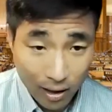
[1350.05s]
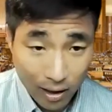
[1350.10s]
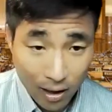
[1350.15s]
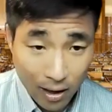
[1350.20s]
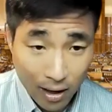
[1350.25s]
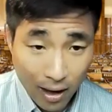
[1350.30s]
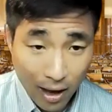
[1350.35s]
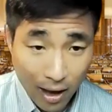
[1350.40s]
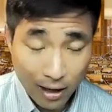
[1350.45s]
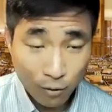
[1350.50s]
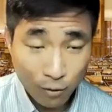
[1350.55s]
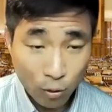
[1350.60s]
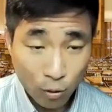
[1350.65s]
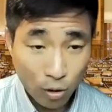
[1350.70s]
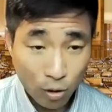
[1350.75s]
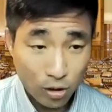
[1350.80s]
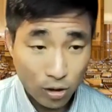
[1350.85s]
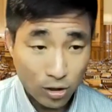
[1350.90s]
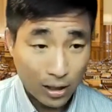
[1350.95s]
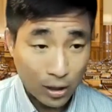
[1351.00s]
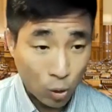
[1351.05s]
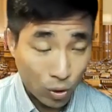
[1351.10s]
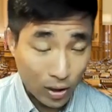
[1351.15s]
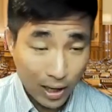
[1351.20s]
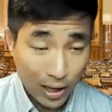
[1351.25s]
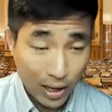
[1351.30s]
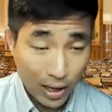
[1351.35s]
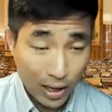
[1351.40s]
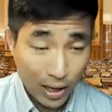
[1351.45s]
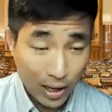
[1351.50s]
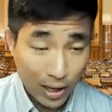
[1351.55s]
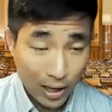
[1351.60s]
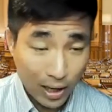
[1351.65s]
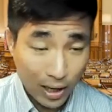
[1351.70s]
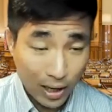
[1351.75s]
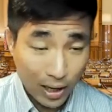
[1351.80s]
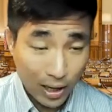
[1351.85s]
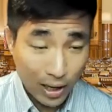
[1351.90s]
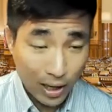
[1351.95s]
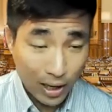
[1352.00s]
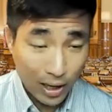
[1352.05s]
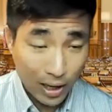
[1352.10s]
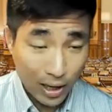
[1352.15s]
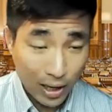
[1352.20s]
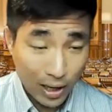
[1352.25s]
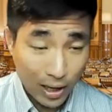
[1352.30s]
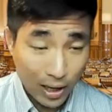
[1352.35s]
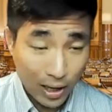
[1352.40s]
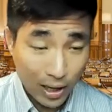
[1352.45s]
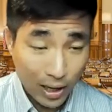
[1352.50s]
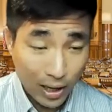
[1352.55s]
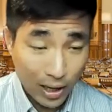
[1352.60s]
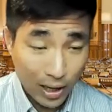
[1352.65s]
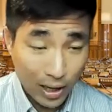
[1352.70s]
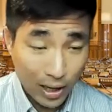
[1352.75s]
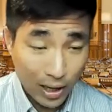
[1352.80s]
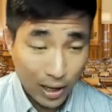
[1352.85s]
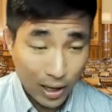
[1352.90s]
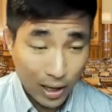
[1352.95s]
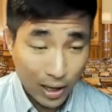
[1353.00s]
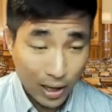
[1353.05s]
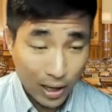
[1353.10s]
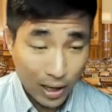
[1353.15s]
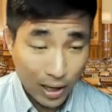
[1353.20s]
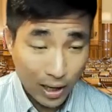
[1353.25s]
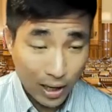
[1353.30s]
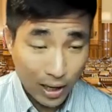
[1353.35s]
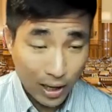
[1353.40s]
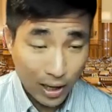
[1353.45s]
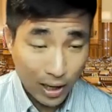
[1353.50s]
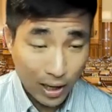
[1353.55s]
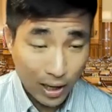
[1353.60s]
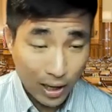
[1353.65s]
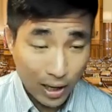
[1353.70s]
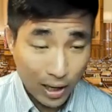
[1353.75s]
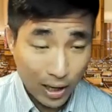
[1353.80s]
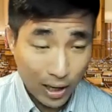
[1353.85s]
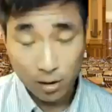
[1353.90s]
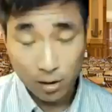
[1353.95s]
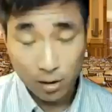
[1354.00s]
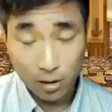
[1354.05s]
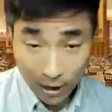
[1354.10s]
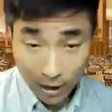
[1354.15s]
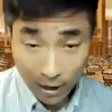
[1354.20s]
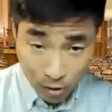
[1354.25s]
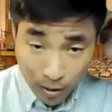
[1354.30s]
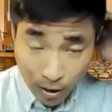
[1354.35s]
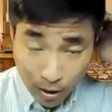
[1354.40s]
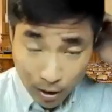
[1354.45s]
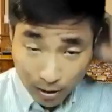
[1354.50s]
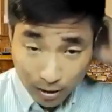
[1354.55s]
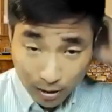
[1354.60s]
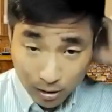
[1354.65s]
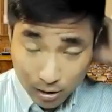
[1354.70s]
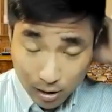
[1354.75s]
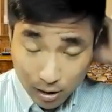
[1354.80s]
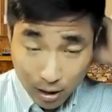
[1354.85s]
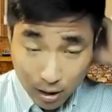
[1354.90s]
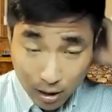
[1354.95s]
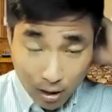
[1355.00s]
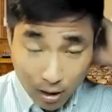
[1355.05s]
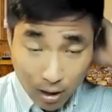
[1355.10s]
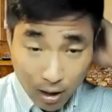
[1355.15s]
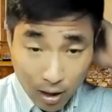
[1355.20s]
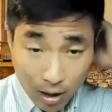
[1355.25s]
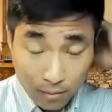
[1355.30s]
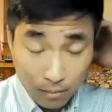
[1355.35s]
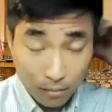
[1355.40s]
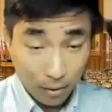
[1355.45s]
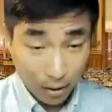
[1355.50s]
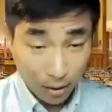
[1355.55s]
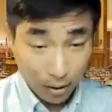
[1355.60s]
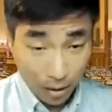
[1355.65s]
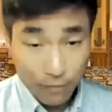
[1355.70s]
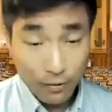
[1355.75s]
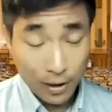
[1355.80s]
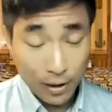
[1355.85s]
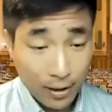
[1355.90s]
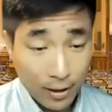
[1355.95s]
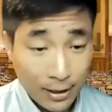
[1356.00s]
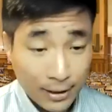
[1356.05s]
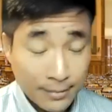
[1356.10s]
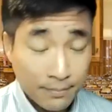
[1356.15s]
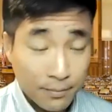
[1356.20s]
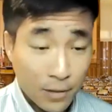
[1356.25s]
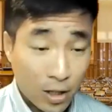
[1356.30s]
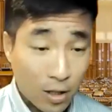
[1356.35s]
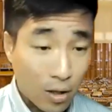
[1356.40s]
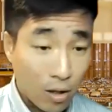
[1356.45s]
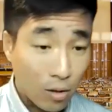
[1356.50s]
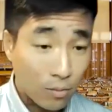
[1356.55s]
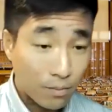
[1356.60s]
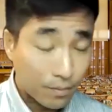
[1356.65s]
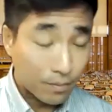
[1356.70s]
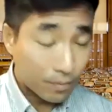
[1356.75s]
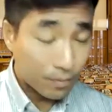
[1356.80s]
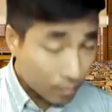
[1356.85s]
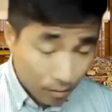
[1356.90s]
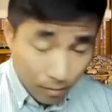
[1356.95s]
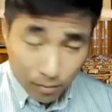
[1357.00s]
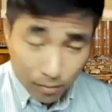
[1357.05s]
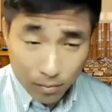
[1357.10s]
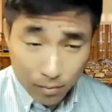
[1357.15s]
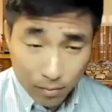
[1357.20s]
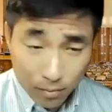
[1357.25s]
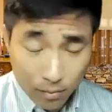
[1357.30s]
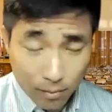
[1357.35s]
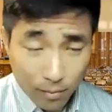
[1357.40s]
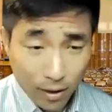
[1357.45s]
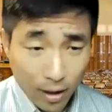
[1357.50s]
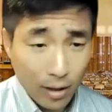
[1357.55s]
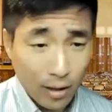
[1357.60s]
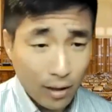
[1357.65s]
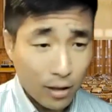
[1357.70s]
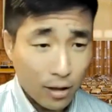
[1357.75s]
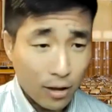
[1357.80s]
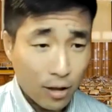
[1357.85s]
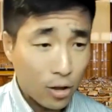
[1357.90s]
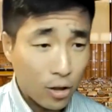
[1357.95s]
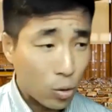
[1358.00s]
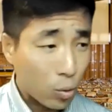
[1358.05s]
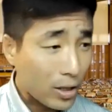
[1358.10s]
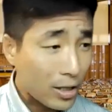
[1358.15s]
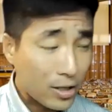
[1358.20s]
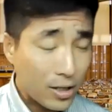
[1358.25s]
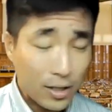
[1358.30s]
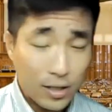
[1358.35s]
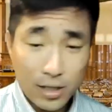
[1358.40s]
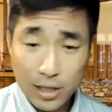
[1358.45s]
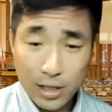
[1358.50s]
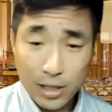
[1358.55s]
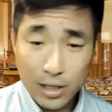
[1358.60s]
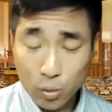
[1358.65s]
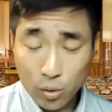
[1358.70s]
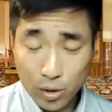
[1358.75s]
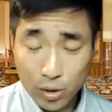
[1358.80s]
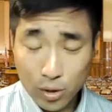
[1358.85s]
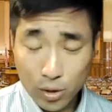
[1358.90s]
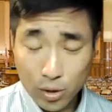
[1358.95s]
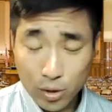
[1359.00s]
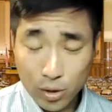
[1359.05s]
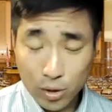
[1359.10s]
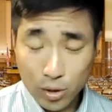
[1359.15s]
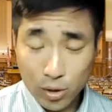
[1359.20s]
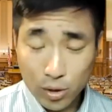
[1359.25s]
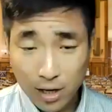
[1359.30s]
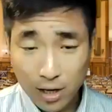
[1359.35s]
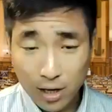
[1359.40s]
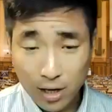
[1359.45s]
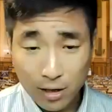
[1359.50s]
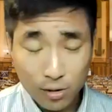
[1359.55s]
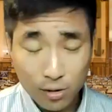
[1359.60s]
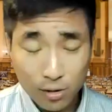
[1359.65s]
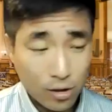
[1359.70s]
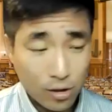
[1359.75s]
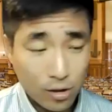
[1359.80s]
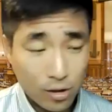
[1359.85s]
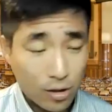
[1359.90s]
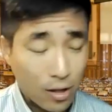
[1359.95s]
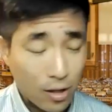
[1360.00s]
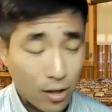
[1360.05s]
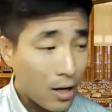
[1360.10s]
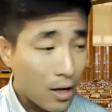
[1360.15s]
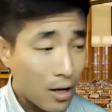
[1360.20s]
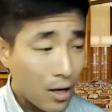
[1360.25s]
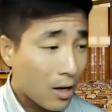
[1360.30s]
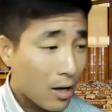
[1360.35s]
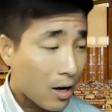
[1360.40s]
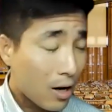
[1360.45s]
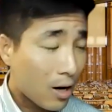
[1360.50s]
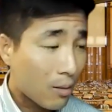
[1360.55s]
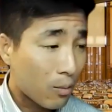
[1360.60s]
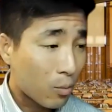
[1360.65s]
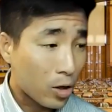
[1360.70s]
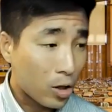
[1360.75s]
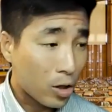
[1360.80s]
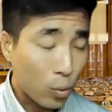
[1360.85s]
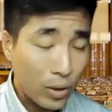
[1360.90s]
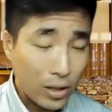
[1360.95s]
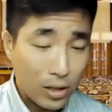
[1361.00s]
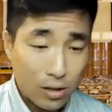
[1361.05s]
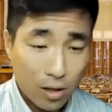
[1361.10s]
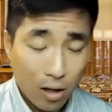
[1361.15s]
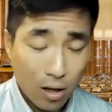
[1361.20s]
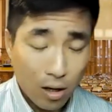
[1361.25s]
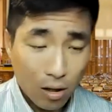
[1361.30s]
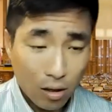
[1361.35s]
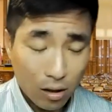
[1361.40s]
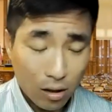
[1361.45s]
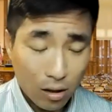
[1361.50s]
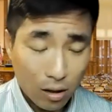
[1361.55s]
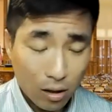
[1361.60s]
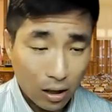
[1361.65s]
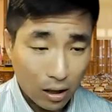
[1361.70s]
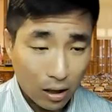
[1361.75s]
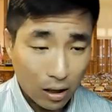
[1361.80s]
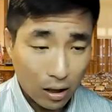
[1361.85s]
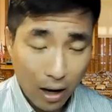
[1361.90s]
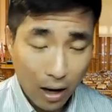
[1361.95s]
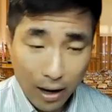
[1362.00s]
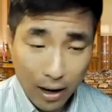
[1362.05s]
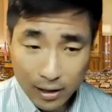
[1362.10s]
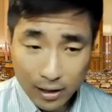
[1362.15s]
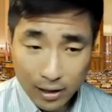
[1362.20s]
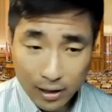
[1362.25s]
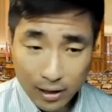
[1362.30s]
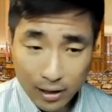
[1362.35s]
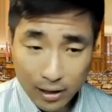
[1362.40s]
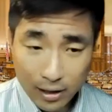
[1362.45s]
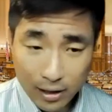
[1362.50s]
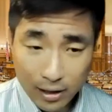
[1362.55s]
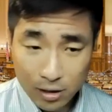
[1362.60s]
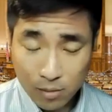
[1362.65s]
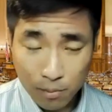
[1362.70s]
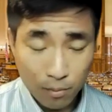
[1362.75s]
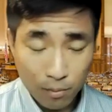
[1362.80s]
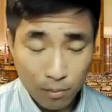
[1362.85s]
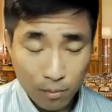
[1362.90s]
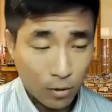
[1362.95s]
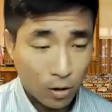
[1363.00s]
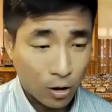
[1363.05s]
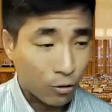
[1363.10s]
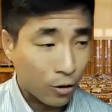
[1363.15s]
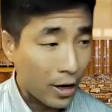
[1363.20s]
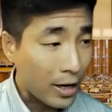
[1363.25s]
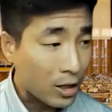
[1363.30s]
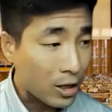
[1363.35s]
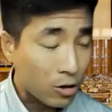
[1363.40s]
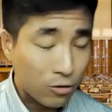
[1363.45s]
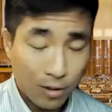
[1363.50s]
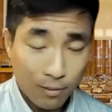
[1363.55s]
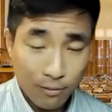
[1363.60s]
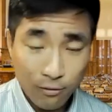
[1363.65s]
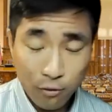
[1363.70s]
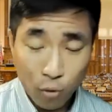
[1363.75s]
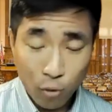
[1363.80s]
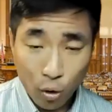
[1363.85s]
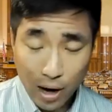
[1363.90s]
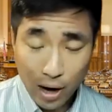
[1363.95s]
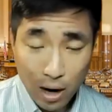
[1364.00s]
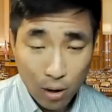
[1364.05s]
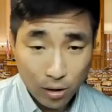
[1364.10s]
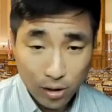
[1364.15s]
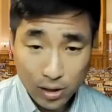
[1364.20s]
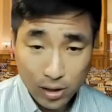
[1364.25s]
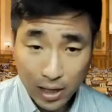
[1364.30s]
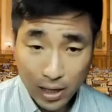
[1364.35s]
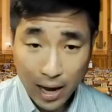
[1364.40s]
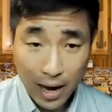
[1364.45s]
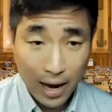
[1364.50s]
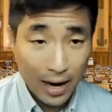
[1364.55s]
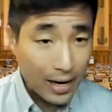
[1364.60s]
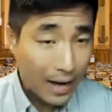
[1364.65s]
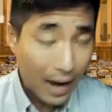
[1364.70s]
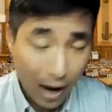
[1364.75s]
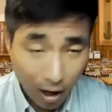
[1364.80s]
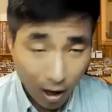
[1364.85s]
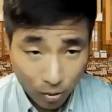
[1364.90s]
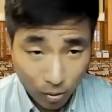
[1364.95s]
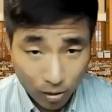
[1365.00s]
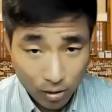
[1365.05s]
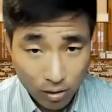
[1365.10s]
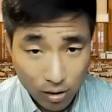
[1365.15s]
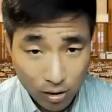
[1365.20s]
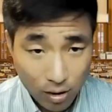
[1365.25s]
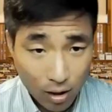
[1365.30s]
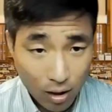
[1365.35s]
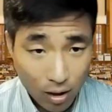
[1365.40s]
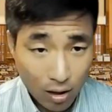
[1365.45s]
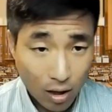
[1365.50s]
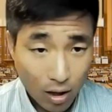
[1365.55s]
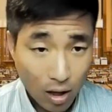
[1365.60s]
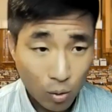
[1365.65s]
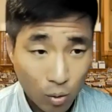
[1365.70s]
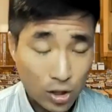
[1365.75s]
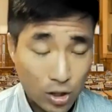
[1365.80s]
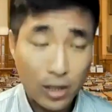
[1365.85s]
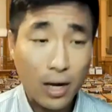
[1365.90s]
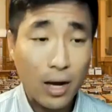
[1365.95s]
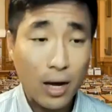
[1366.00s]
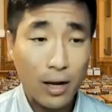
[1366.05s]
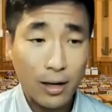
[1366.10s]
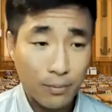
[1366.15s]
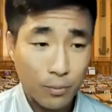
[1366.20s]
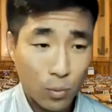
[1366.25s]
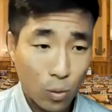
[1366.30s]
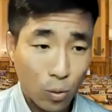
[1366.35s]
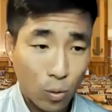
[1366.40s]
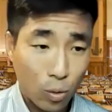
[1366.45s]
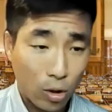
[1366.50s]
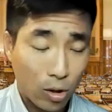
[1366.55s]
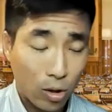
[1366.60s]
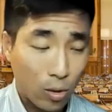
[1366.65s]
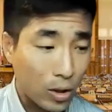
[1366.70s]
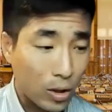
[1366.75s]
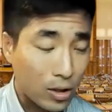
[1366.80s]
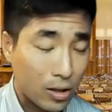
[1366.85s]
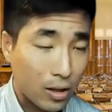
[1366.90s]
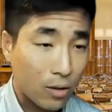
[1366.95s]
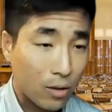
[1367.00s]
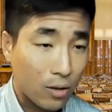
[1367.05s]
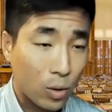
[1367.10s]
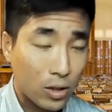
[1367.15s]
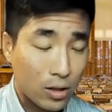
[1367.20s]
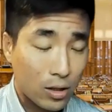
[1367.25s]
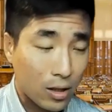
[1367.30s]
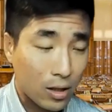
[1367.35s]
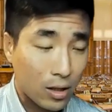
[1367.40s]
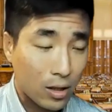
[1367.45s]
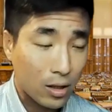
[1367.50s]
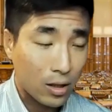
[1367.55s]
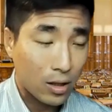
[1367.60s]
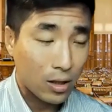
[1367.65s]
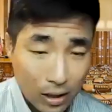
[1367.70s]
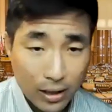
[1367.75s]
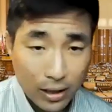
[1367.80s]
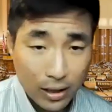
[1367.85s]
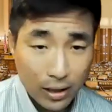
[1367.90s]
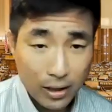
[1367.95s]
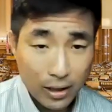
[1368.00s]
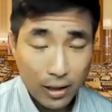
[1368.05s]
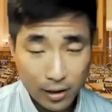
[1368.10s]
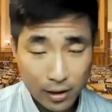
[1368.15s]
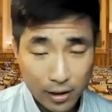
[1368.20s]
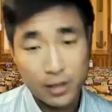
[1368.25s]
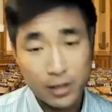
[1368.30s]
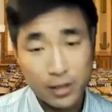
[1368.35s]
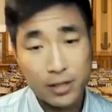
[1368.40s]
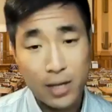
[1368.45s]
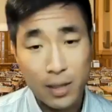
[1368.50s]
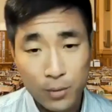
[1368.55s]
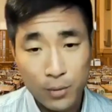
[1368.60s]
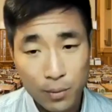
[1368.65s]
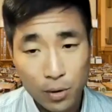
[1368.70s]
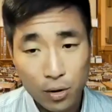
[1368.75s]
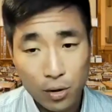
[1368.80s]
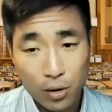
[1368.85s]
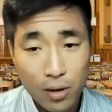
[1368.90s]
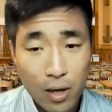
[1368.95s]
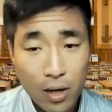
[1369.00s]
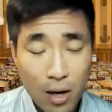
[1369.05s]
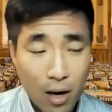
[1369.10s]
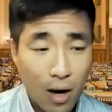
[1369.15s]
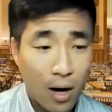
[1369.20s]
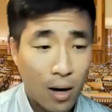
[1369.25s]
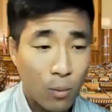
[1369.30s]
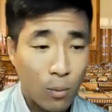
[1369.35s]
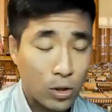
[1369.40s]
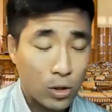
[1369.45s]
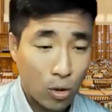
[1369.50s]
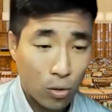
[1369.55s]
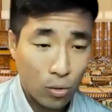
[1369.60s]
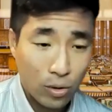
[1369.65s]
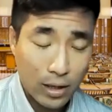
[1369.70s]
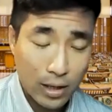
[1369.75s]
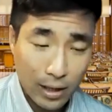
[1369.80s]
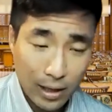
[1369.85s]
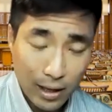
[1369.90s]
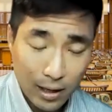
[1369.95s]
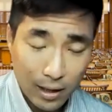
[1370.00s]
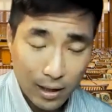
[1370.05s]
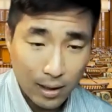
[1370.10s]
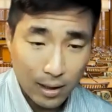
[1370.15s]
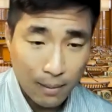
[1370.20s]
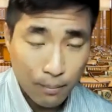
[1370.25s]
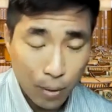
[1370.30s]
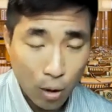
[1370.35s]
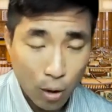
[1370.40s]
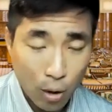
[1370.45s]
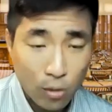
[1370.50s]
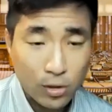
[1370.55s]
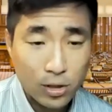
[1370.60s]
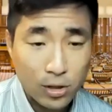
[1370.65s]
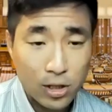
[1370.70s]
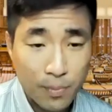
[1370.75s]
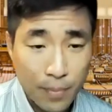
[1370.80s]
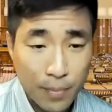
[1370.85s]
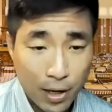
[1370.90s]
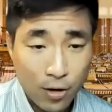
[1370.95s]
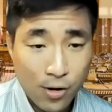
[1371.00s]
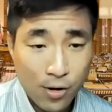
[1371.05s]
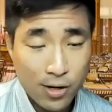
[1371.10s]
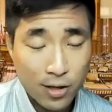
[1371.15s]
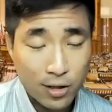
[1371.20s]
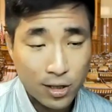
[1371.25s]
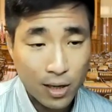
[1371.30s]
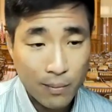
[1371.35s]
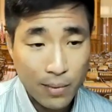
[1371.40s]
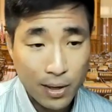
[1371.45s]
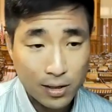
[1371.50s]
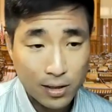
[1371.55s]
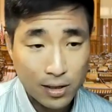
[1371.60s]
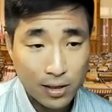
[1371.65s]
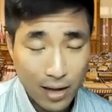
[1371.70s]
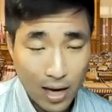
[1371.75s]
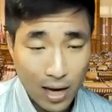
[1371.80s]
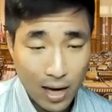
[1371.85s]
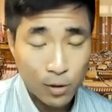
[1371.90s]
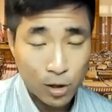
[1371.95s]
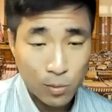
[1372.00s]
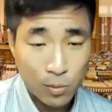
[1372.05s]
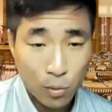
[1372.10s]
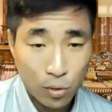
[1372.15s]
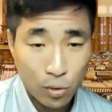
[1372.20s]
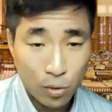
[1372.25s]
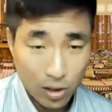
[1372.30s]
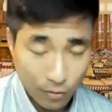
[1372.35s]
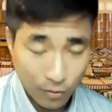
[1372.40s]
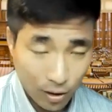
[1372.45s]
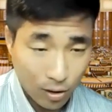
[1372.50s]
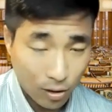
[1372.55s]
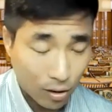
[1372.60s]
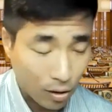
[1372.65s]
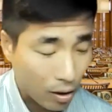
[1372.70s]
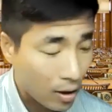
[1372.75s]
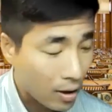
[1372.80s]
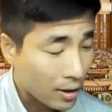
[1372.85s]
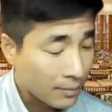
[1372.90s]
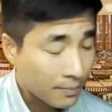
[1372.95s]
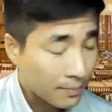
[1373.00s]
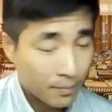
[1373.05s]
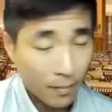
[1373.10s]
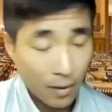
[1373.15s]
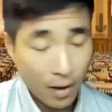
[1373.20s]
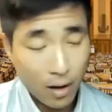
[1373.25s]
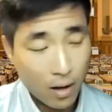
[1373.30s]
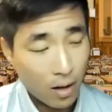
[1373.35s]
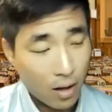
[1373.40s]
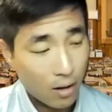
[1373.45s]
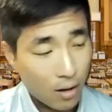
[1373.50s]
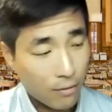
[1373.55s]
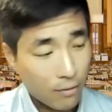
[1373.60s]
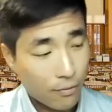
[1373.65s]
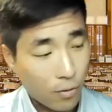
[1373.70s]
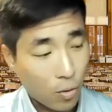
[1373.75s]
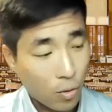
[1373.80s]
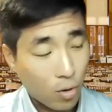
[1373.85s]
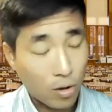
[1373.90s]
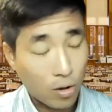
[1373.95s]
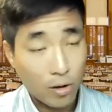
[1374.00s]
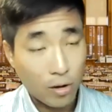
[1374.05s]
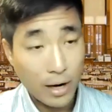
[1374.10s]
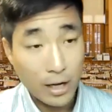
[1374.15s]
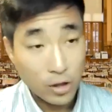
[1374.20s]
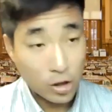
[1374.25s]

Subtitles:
And of course, in Gwinnett County, the most diverse county where we have a lot of Asian Americans living, in the 2016, 2018 election cycles, we saw the lines range from 4 hours to 8 hours, which again was completely unacceptable. Which only again imposes barriers that makes it that much more difficult for Asian